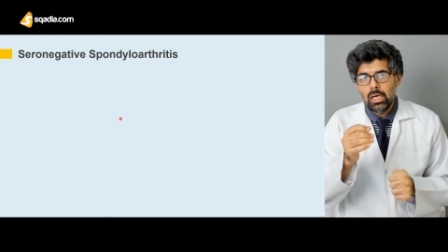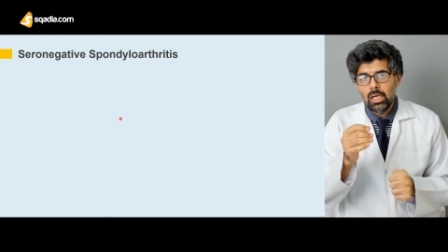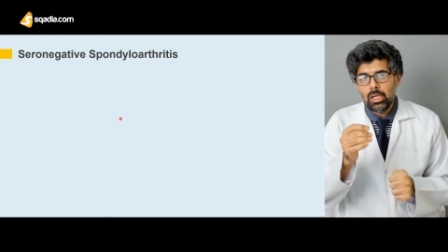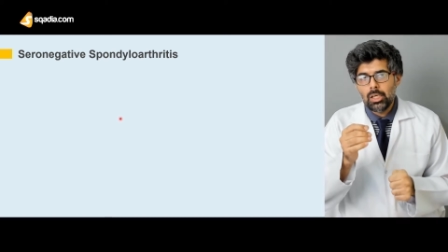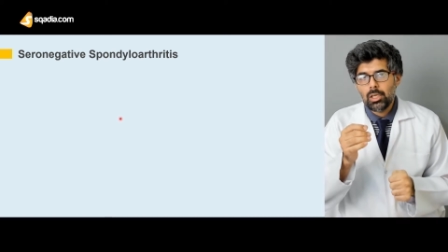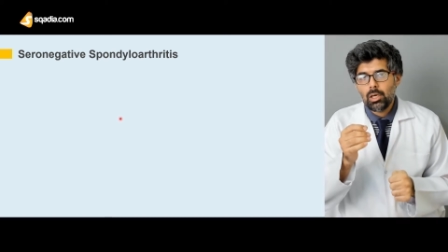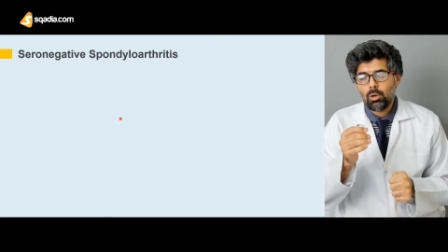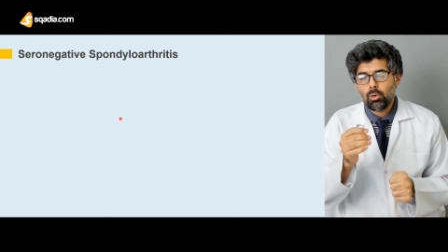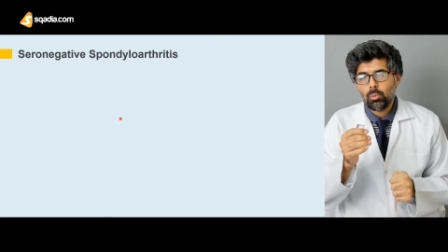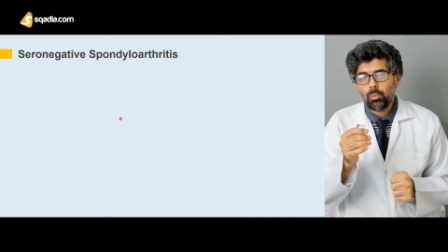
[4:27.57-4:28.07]

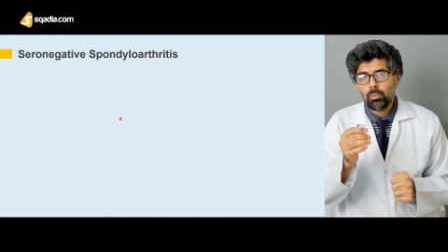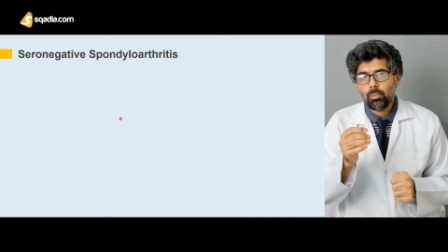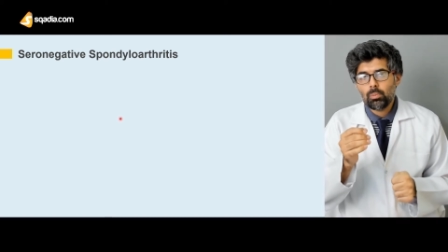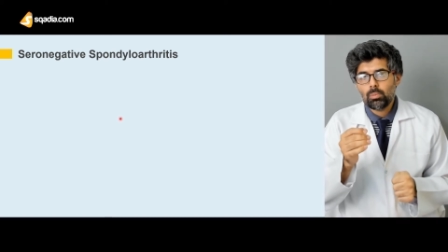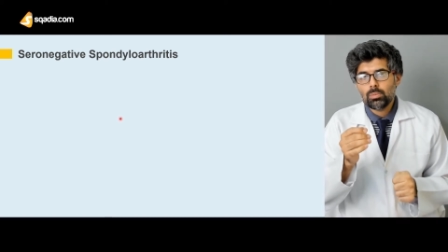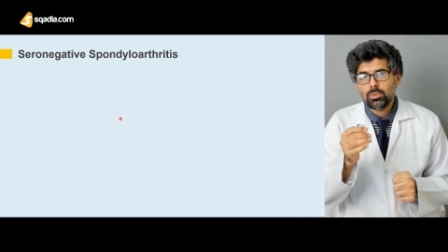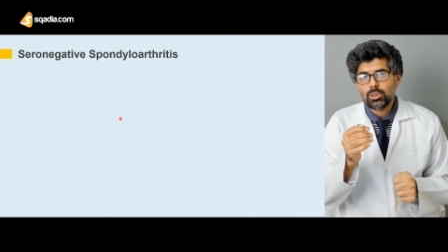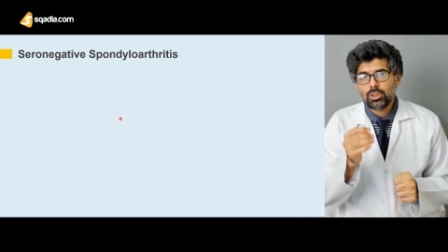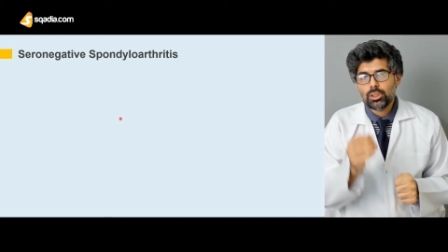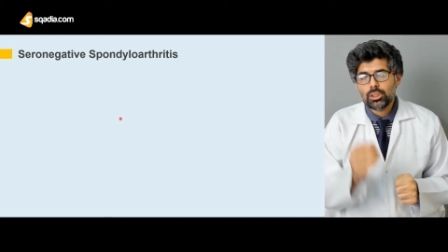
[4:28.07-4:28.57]
Now,
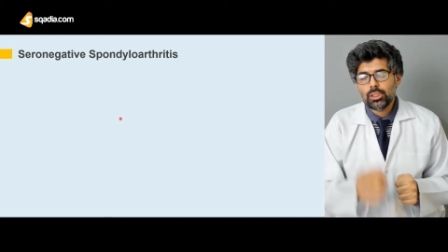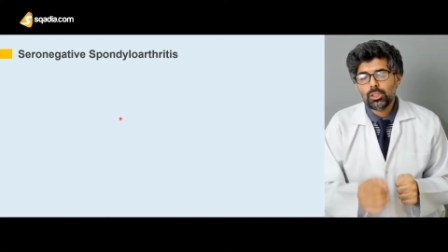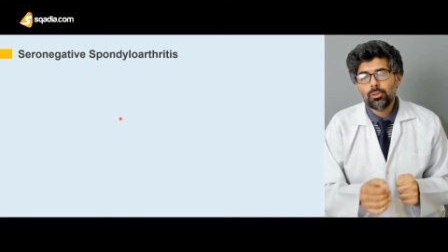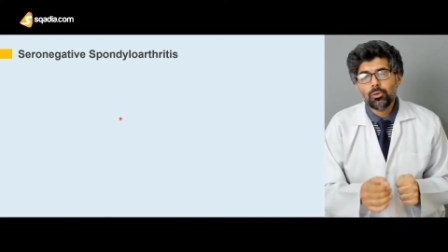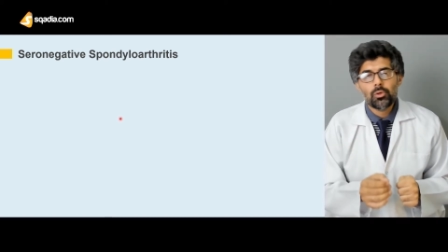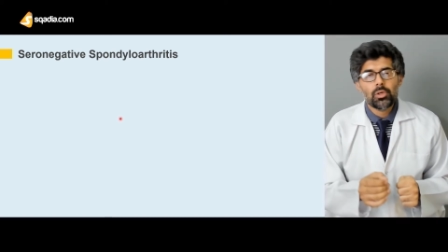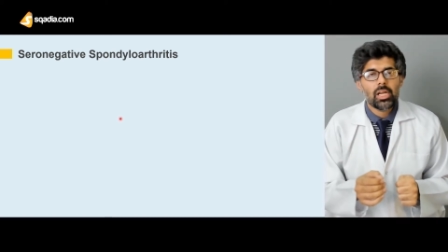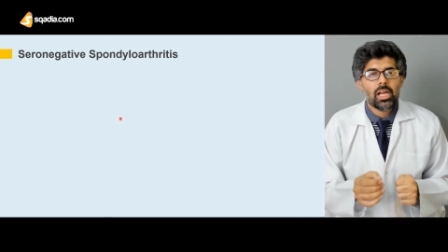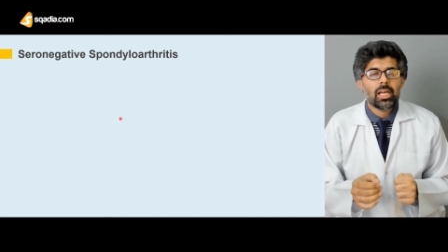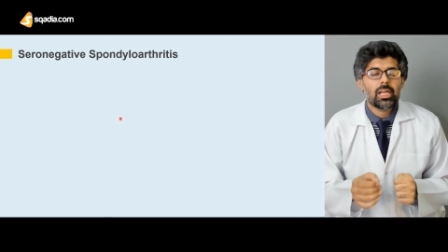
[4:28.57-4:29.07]

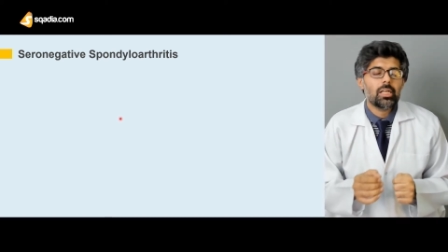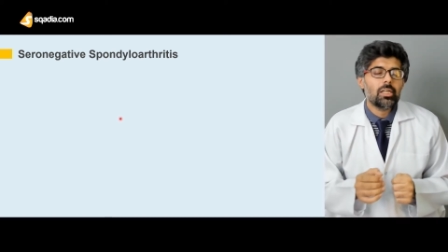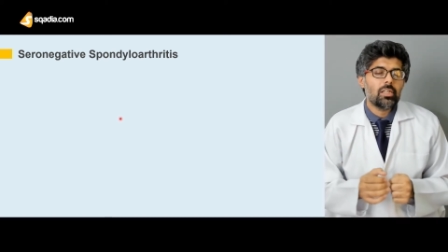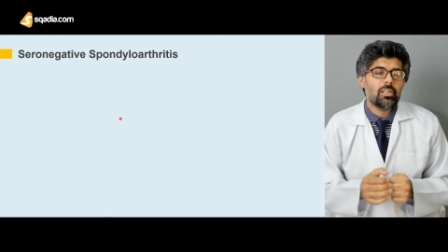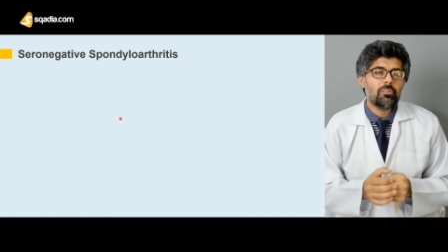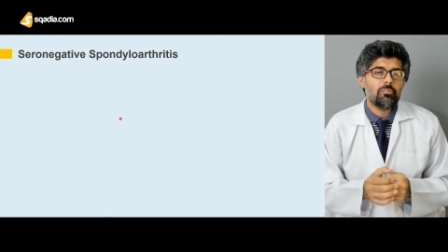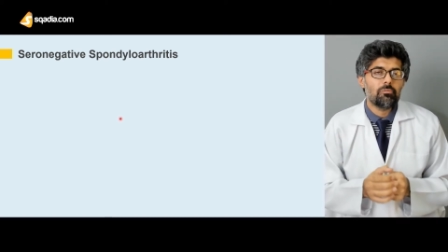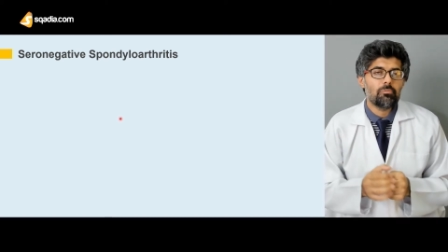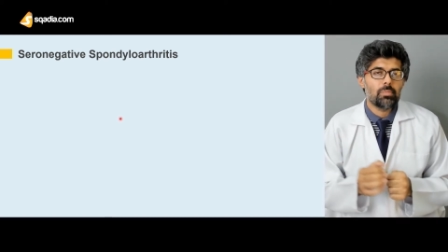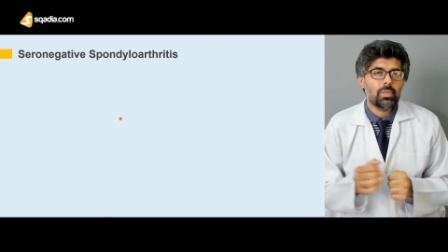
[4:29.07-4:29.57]

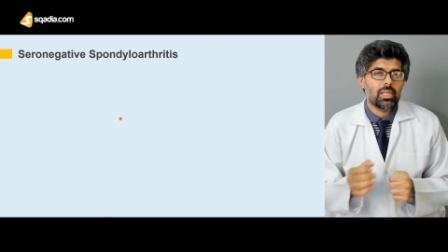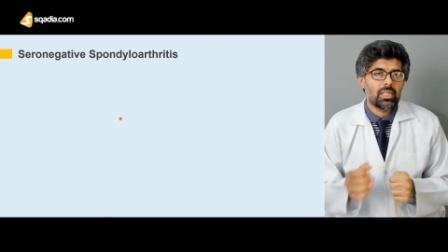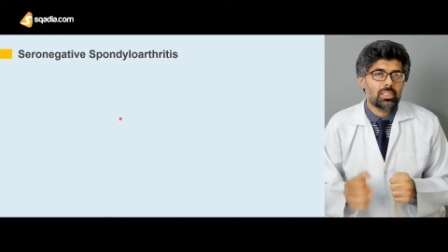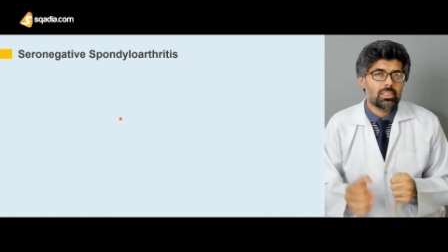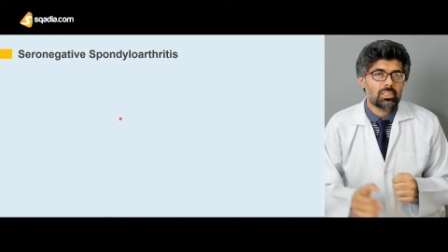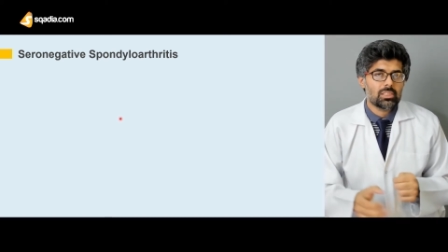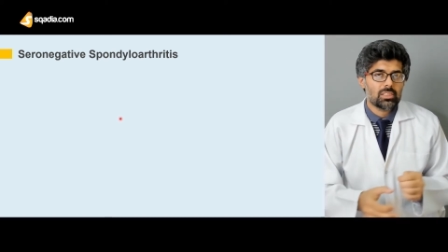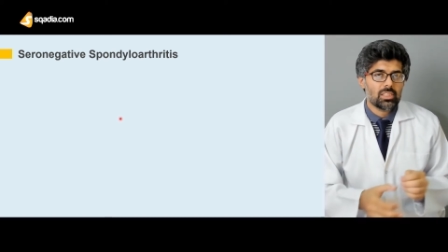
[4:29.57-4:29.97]
seronegative means